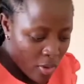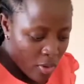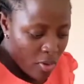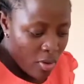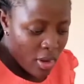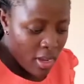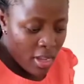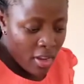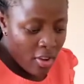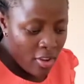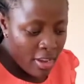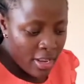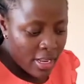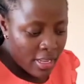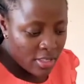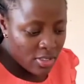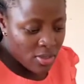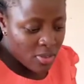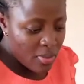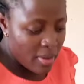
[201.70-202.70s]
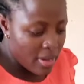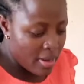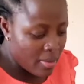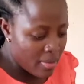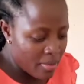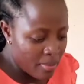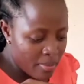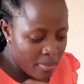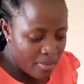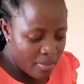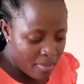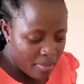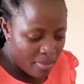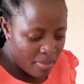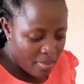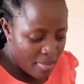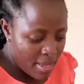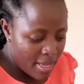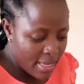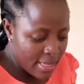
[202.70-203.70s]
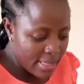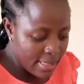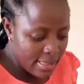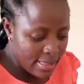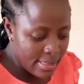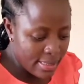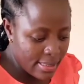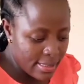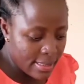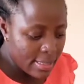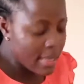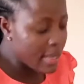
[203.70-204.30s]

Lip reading: Cooking oil is well mixed.